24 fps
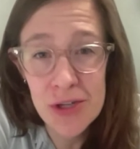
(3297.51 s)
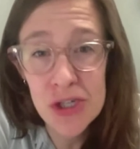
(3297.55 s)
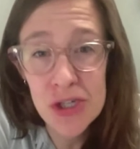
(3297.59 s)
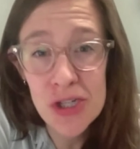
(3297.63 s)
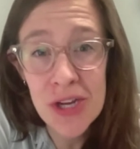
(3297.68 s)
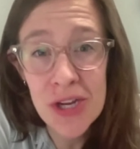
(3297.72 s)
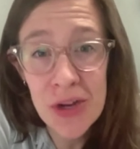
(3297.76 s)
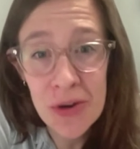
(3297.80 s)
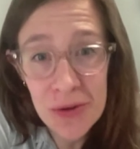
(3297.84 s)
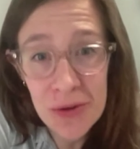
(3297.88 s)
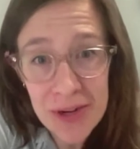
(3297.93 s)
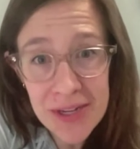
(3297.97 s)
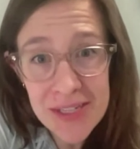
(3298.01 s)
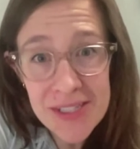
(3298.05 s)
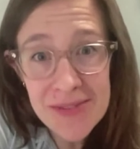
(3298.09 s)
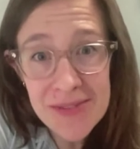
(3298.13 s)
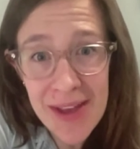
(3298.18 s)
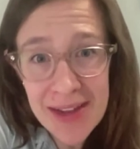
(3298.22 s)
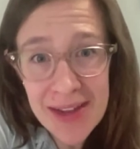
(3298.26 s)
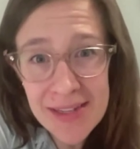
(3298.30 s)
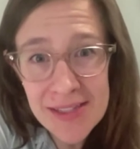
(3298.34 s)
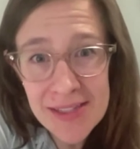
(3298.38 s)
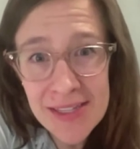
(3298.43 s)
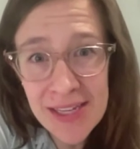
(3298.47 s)
Shingrix
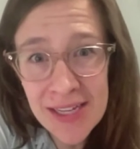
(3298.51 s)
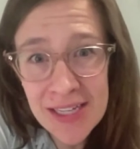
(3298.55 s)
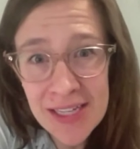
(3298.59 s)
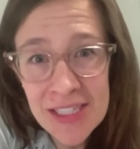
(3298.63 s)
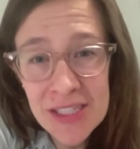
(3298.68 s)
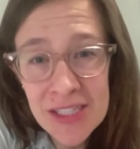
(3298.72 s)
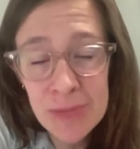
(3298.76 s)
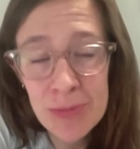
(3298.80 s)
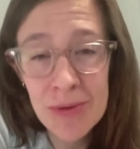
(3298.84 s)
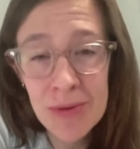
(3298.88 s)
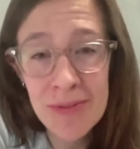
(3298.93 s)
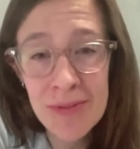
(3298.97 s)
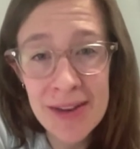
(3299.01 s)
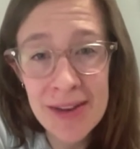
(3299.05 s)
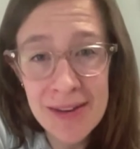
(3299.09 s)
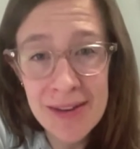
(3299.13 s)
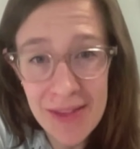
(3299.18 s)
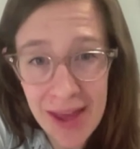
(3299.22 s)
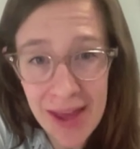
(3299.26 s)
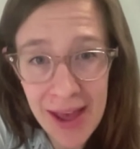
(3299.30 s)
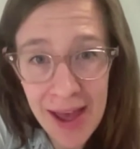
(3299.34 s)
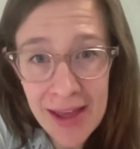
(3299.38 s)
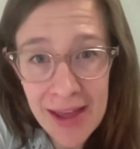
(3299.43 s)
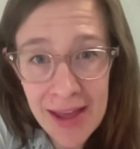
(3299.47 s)
vaccine to prevent
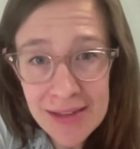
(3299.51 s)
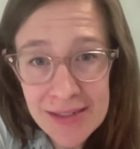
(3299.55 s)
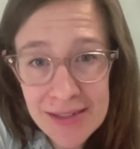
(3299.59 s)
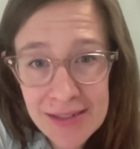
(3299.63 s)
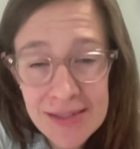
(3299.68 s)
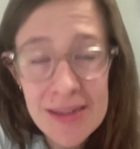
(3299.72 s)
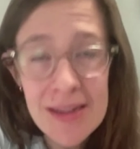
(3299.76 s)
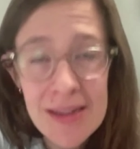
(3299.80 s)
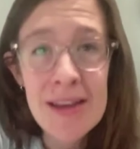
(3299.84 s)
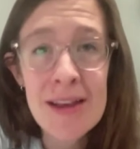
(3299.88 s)
that.